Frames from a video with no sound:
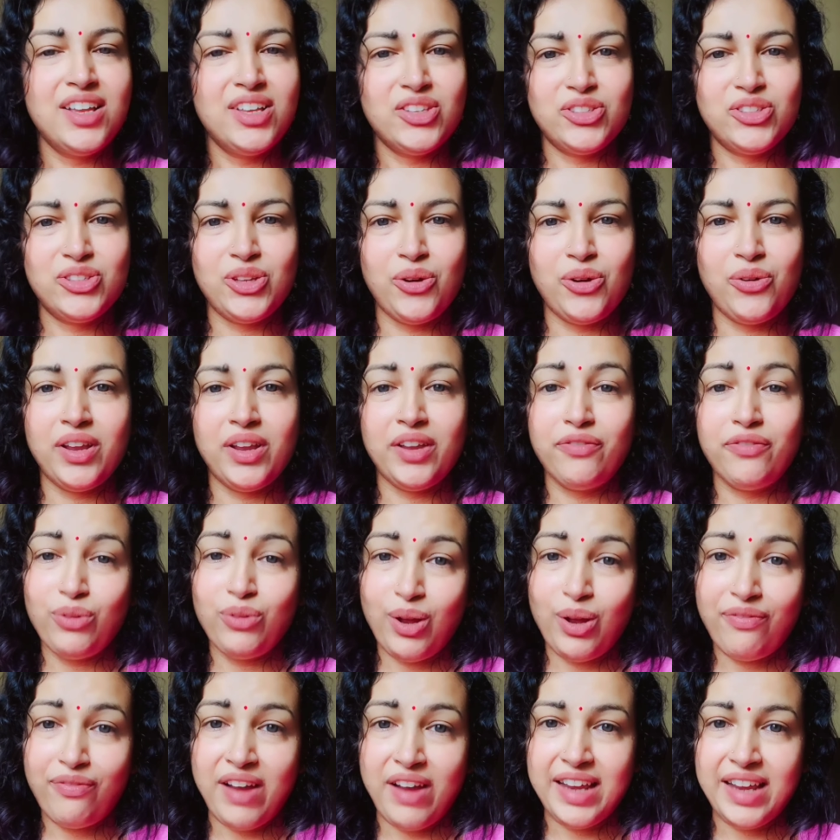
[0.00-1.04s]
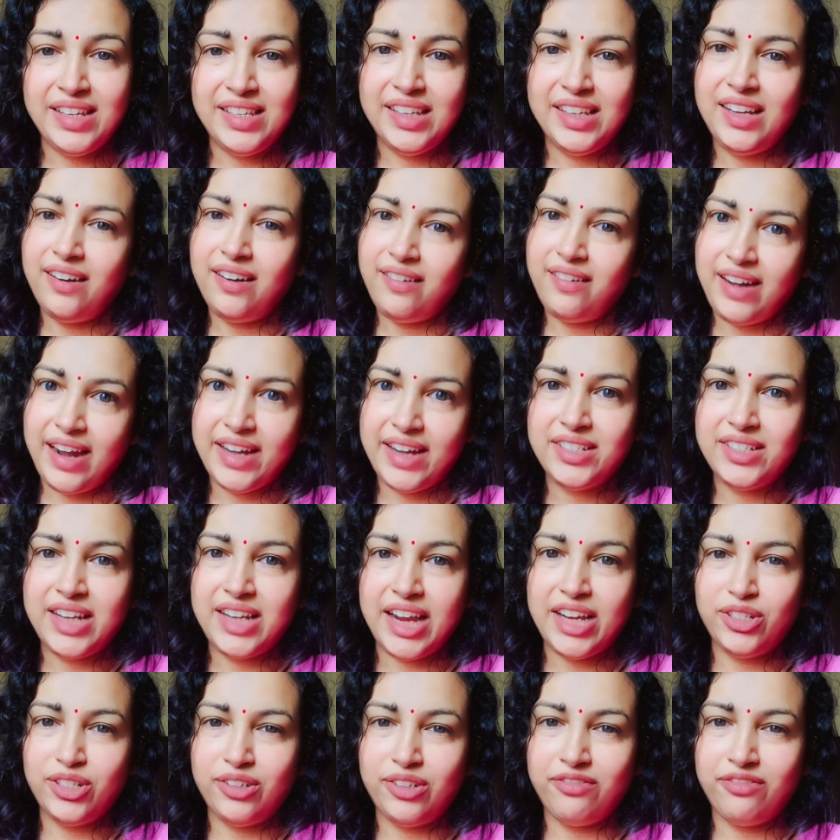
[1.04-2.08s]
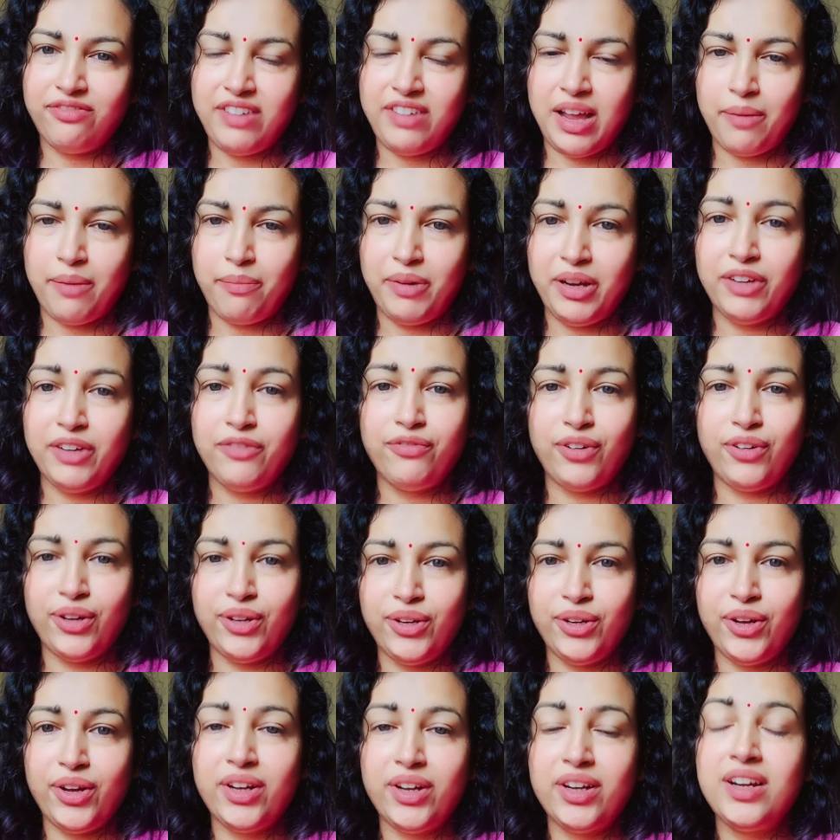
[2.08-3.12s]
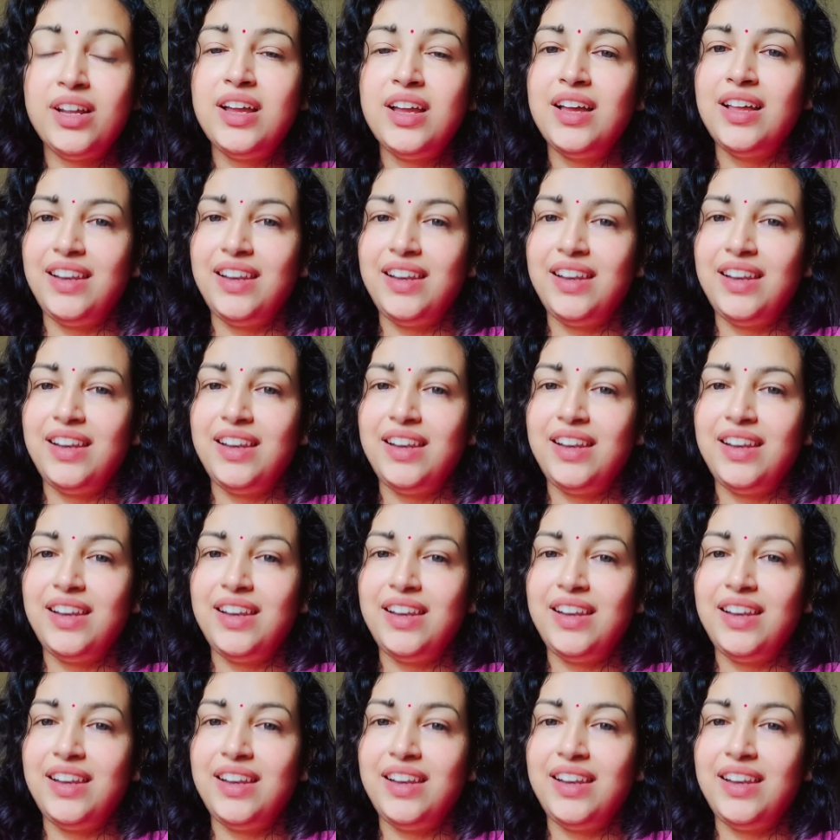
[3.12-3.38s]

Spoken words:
So if you are finding a right kind of fabric for your